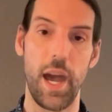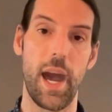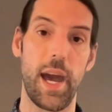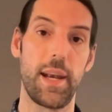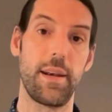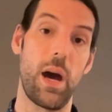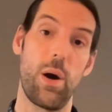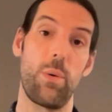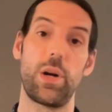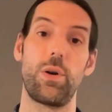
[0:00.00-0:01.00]
And now
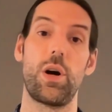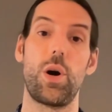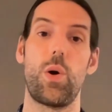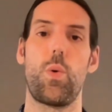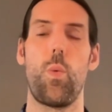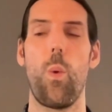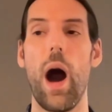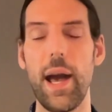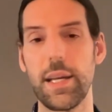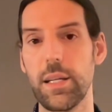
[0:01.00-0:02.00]
I want to know,
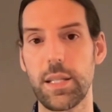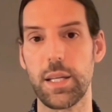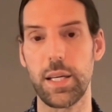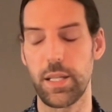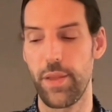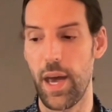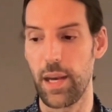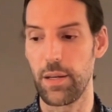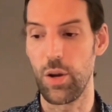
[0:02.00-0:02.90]
why is it that